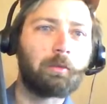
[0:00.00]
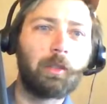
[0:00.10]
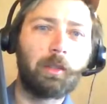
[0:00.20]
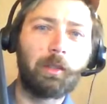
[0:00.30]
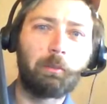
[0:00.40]

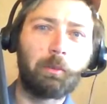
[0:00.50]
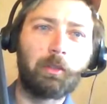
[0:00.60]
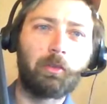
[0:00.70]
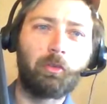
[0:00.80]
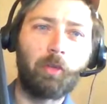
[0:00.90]
really
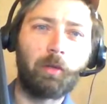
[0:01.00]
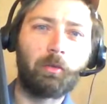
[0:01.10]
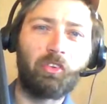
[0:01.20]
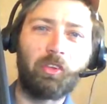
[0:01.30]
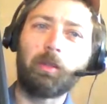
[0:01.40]
we
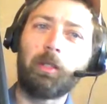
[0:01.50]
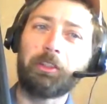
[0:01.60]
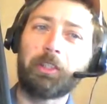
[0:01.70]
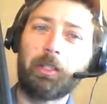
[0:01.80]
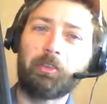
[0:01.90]
don't see
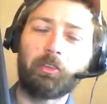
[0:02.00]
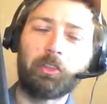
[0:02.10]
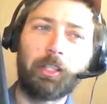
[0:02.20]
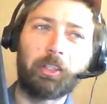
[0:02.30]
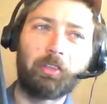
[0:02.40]
large
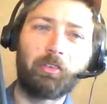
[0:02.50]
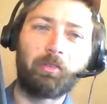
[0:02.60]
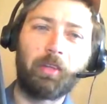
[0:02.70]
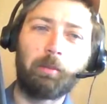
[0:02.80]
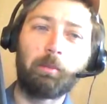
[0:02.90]

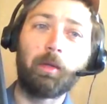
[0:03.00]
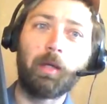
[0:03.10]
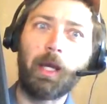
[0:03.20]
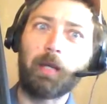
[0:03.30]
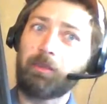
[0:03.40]
concentrations of them
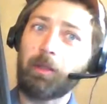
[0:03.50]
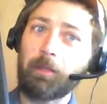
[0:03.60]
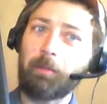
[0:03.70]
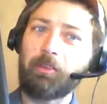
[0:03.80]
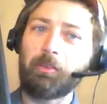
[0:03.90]

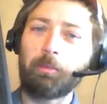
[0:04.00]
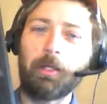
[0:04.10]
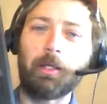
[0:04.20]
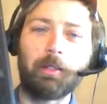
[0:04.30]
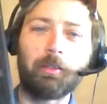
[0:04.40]
except at Mesa
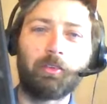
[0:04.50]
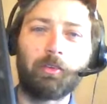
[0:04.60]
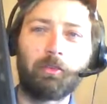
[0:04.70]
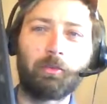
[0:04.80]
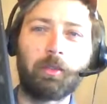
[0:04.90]
Prieta.
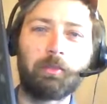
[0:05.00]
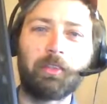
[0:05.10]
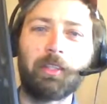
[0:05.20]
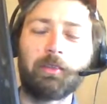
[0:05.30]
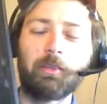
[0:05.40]
So this is one
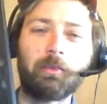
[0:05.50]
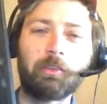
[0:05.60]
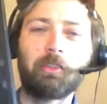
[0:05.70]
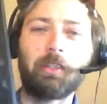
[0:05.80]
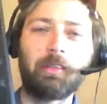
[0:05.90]
of the
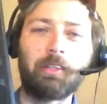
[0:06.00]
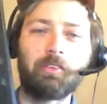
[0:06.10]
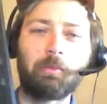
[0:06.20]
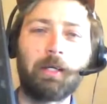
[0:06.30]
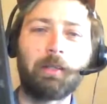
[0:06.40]
cool, unique
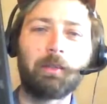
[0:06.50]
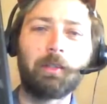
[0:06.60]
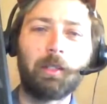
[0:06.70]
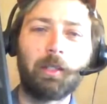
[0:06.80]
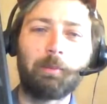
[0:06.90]
things about
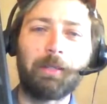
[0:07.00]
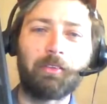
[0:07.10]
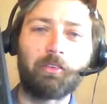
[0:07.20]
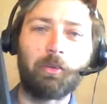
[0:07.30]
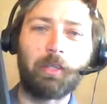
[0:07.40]

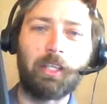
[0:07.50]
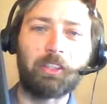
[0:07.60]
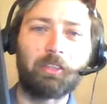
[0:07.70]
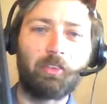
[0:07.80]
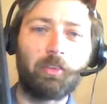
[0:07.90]
this
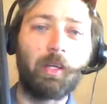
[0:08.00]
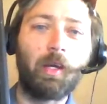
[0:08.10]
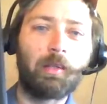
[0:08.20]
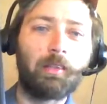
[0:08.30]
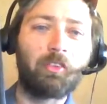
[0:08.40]
location. So
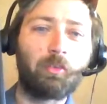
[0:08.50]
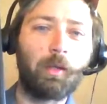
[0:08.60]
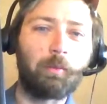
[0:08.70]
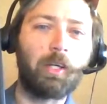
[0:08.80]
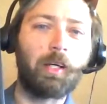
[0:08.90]
this is
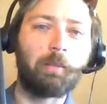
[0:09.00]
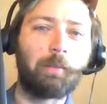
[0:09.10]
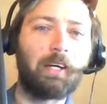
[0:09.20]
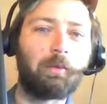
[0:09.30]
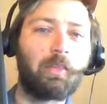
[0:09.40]
what I'm talking
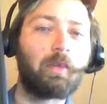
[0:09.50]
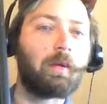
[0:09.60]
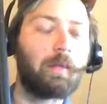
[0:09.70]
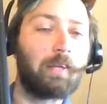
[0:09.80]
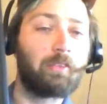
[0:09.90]
about with
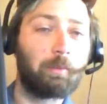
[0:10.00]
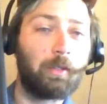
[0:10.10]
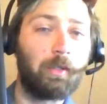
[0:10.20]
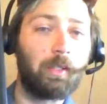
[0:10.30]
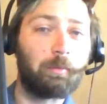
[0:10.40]
Classic
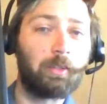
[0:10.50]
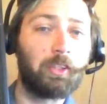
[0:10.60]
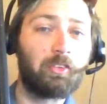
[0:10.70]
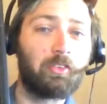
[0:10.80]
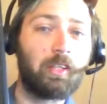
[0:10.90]
period
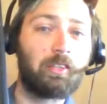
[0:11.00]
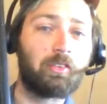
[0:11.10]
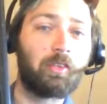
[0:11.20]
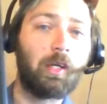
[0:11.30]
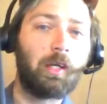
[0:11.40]
images.
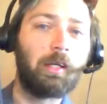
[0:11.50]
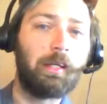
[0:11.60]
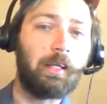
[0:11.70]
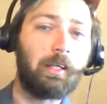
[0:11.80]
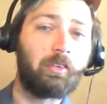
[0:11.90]
This
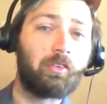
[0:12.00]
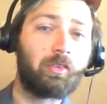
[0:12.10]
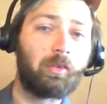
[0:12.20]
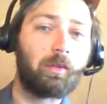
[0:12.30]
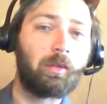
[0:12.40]
is